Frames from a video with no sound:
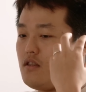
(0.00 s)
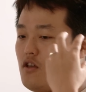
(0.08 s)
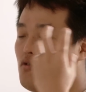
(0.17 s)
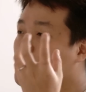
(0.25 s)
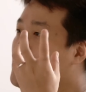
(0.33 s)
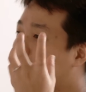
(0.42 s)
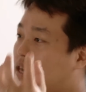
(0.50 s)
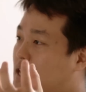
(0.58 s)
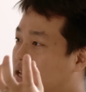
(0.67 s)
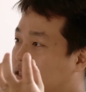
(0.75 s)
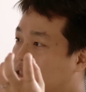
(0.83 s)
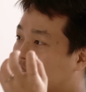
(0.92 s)
only
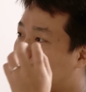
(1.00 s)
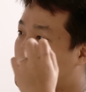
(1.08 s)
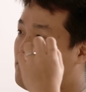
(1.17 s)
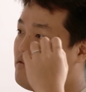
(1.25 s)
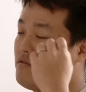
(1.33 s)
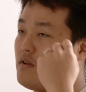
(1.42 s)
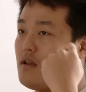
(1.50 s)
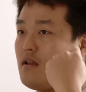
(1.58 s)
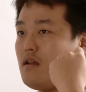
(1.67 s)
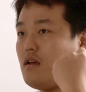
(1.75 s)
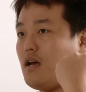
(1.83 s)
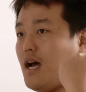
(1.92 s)
thing that sort of
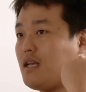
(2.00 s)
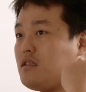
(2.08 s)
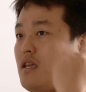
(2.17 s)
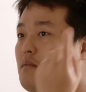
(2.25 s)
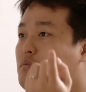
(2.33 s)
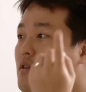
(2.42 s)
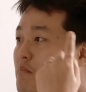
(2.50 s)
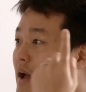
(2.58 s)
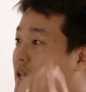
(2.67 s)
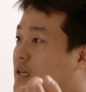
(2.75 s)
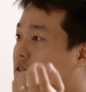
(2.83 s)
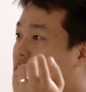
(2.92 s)
tipped the
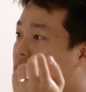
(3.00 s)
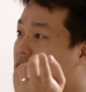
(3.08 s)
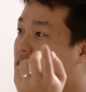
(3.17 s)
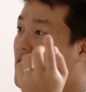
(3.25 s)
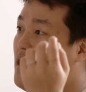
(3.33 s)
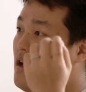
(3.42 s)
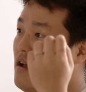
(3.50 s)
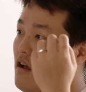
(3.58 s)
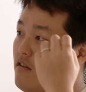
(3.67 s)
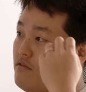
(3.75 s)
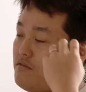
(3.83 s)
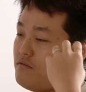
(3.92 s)
balance
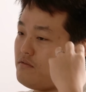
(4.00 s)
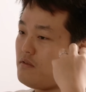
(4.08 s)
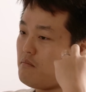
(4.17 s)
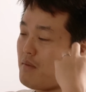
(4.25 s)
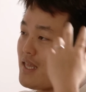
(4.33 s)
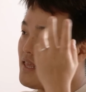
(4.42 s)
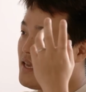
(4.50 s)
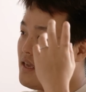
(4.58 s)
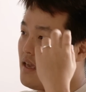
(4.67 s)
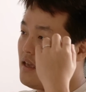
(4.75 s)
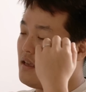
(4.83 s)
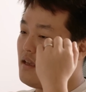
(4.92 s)
of my
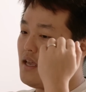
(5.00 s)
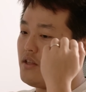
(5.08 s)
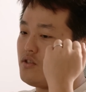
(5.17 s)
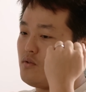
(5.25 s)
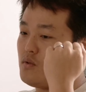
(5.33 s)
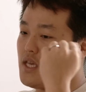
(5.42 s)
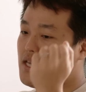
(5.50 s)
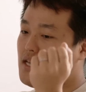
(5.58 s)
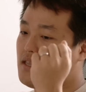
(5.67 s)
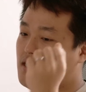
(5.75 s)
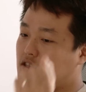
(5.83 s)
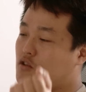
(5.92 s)
thinking into
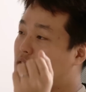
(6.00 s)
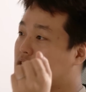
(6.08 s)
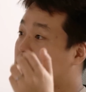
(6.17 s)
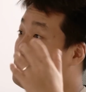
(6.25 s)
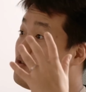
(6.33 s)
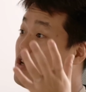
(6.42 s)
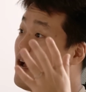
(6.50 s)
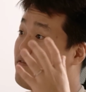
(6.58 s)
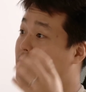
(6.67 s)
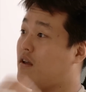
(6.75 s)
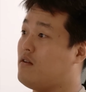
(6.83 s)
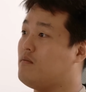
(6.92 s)
thinking that UST would
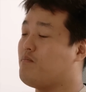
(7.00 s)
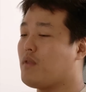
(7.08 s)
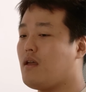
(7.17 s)
not fail